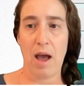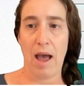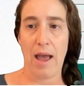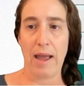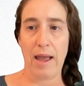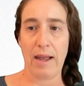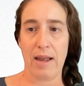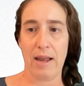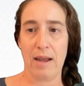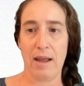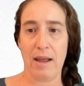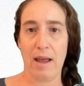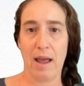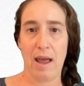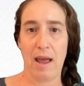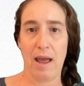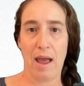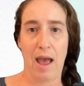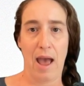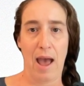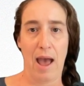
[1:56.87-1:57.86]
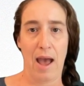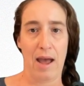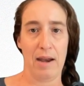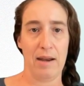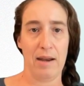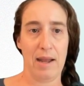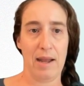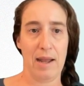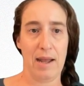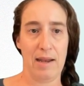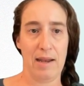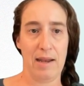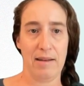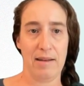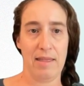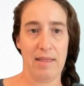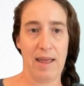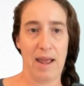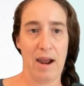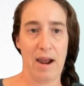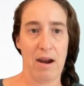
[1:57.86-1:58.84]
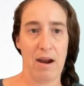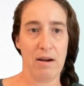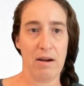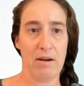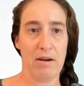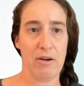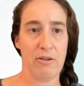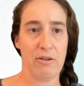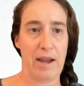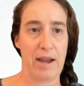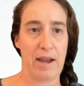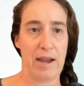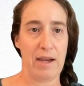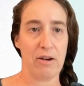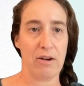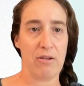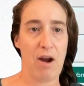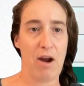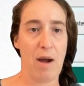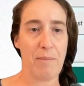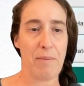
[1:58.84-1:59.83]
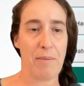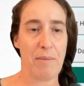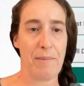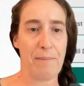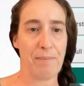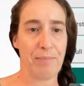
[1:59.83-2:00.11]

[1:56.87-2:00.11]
I could add it there, create crop.